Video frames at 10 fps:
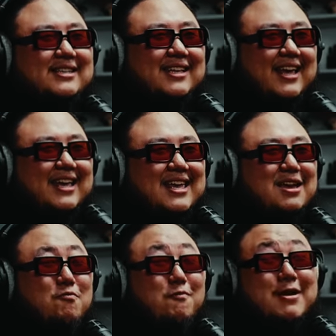Like, he
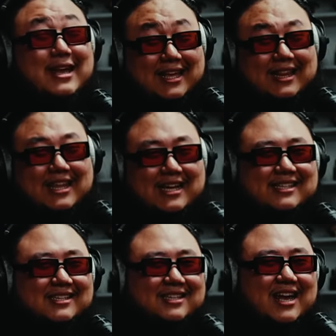really leaned
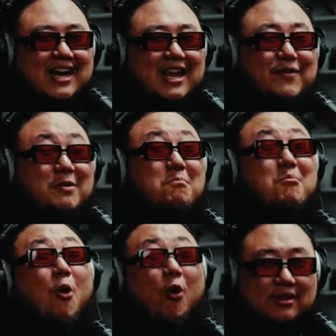into that even
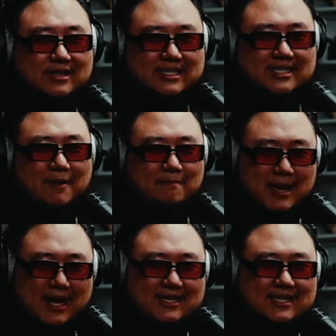more this
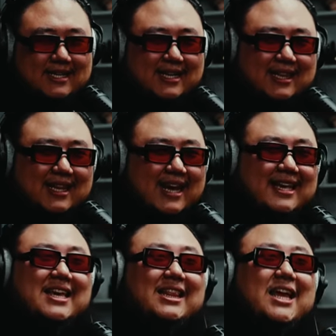comeback. Like,
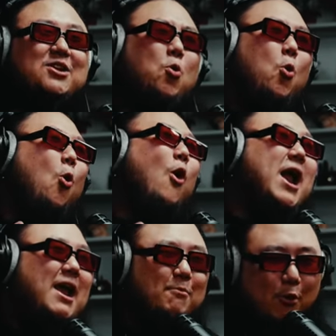he leaned
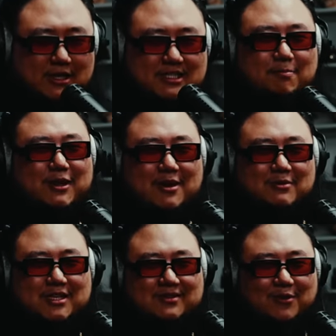way more into playing with
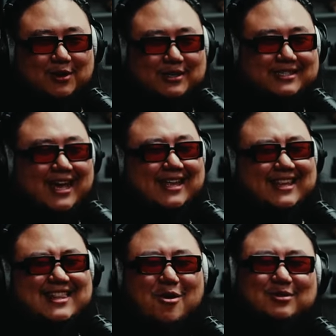his voice. Like,
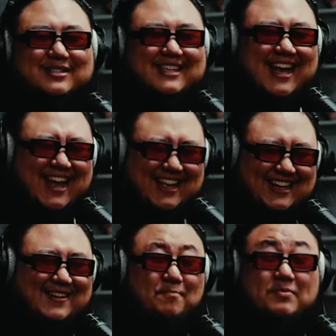those.
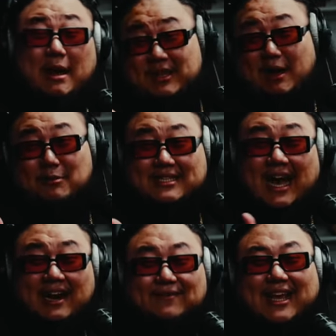I mean, that was
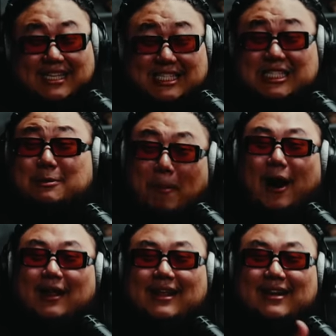kind of like the
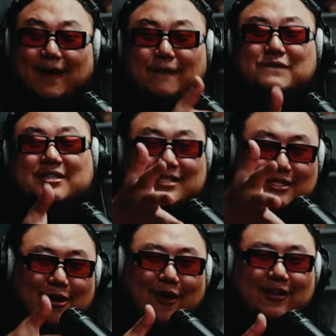spotlight of the
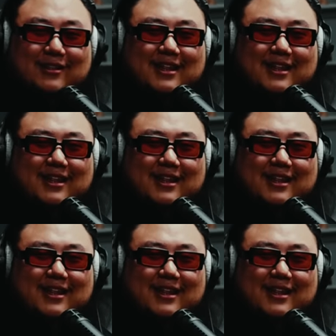song.